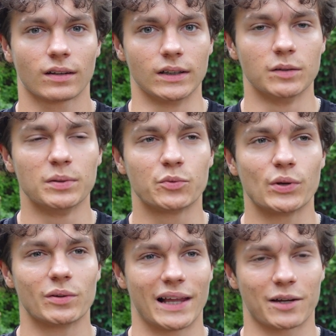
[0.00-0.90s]
in
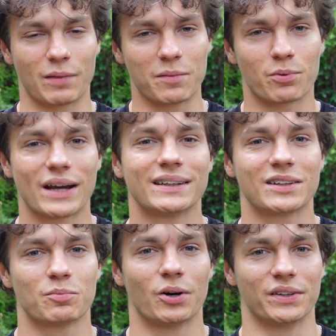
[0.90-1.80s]
between my brain
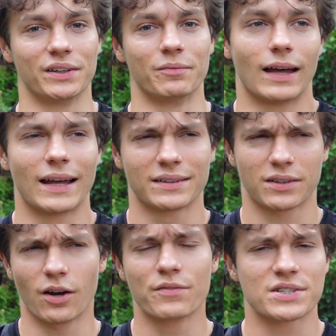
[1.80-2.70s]
and body, and
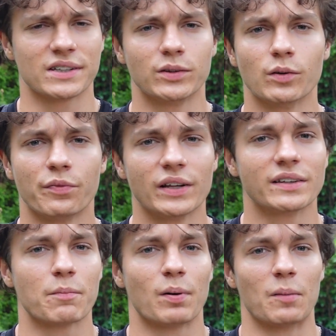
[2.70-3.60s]
obviously to feel
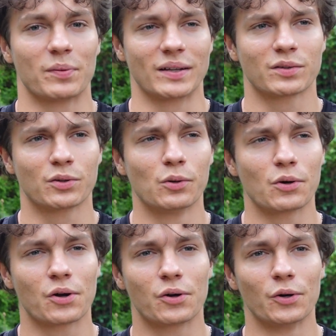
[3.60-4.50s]
the pump and to
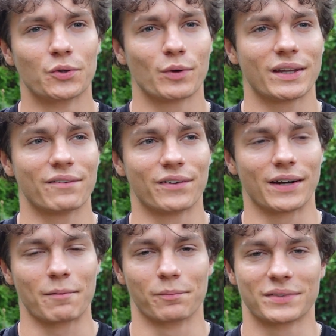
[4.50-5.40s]
look good whenever
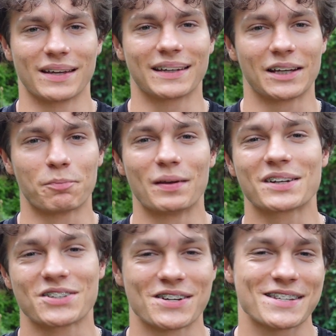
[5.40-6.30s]
I'm taking
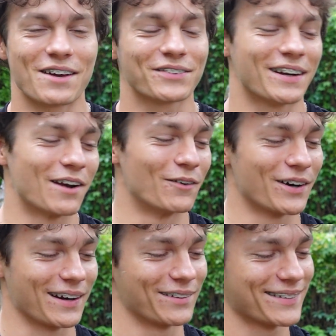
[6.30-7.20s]
pictures after I
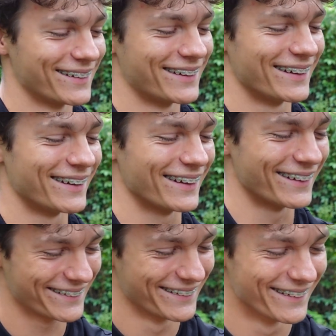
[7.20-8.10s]
work out.
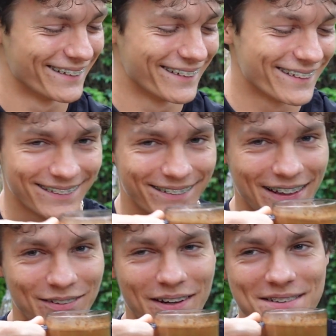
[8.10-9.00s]
You
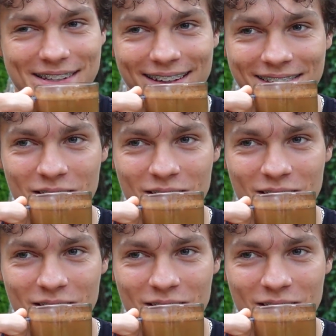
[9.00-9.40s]
get what I'm saying?